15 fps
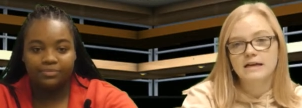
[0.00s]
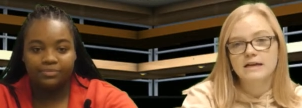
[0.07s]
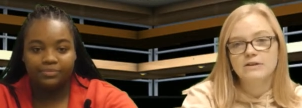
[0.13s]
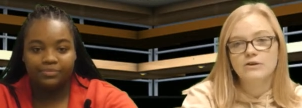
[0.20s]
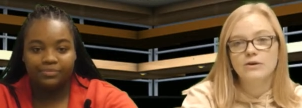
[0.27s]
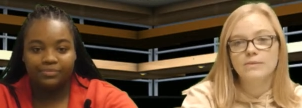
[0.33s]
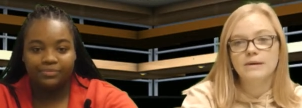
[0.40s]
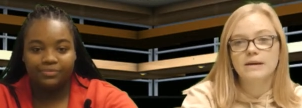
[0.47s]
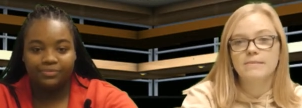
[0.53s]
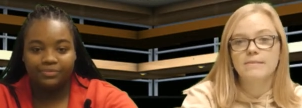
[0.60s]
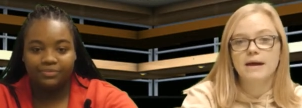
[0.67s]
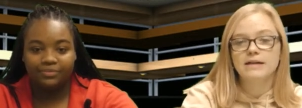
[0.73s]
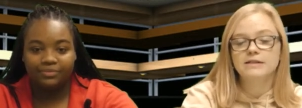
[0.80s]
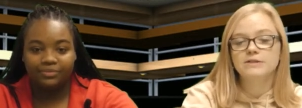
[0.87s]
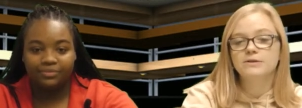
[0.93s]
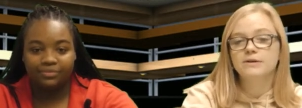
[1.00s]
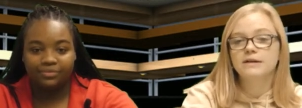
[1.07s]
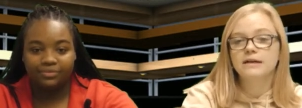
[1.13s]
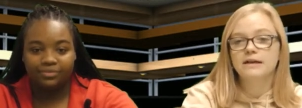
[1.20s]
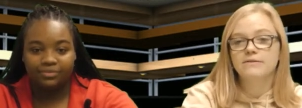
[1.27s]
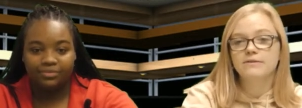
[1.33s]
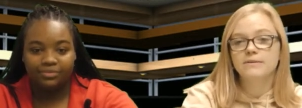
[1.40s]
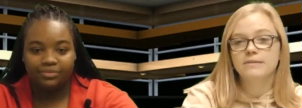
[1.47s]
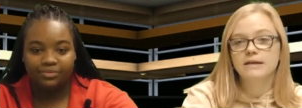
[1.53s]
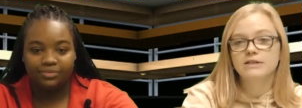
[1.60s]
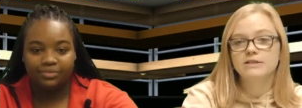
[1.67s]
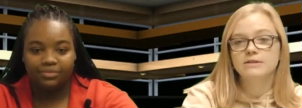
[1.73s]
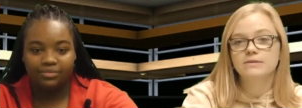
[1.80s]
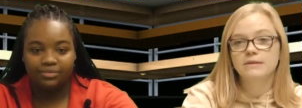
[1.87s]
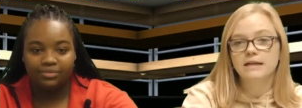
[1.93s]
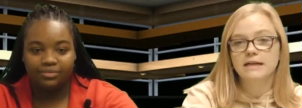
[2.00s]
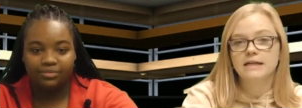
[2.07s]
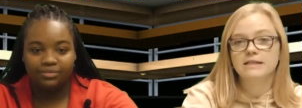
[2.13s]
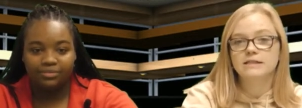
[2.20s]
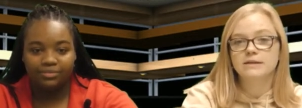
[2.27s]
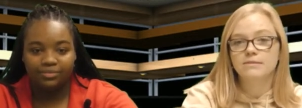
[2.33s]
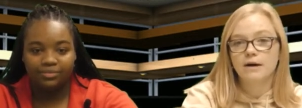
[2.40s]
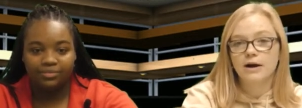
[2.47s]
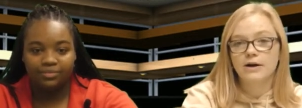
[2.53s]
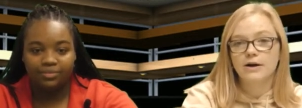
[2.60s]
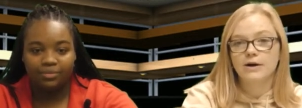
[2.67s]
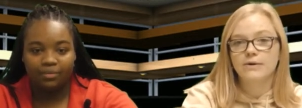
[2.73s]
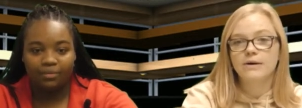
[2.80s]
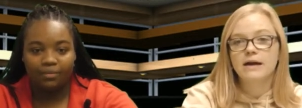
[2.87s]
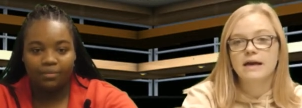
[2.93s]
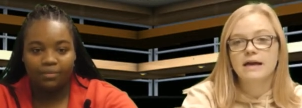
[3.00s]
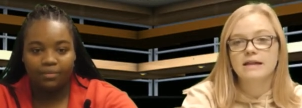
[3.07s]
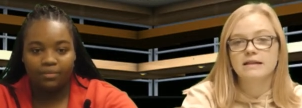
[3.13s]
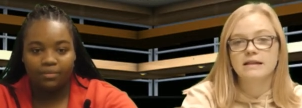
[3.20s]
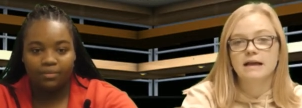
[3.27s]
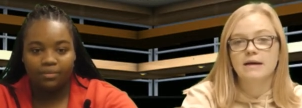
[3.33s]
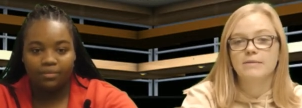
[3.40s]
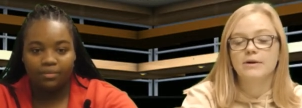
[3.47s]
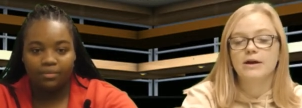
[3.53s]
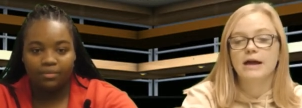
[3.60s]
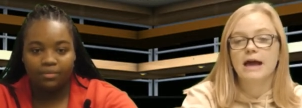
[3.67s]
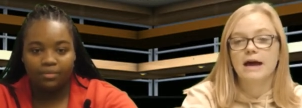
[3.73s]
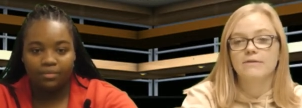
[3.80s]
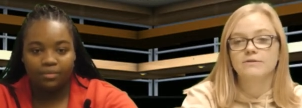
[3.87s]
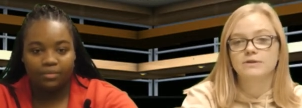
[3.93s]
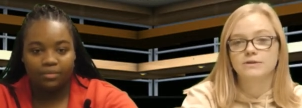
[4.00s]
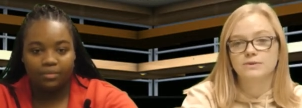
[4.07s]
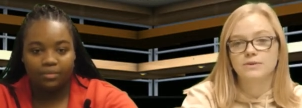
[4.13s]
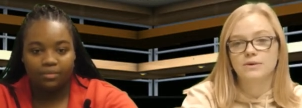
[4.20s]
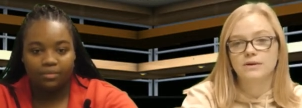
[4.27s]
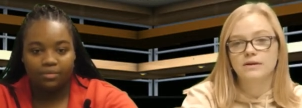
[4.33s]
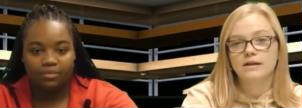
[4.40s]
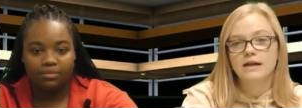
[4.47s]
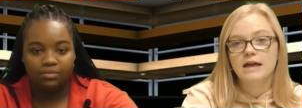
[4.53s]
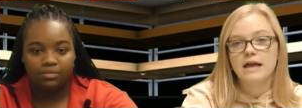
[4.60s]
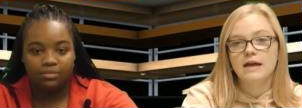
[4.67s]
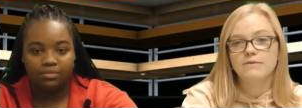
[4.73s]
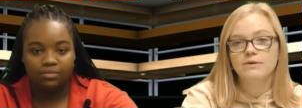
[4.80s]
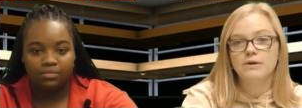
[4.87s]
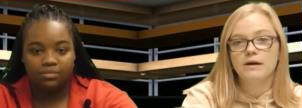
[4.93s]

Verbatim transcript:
Speaker 1: There will be a mandatory informational meeting tomorrow in the library after school. If you